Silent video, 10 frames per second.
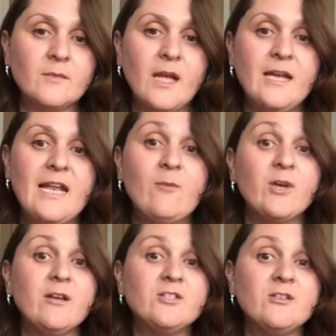Okay, now we're
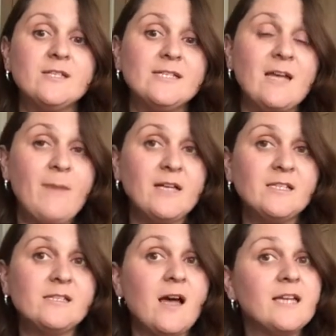going to do the same
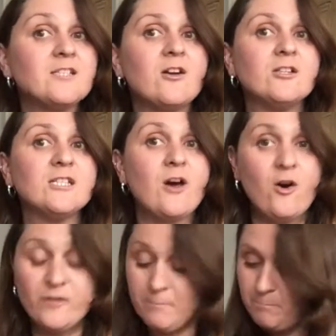exercise starting
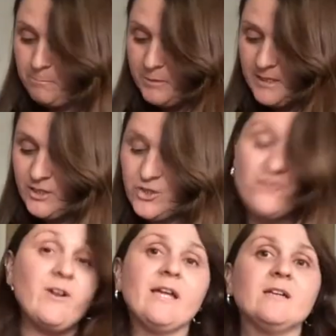on the B
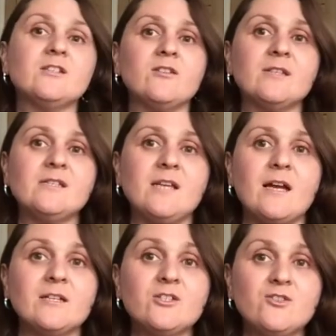string, so the
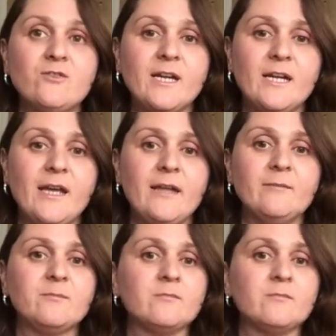second string in.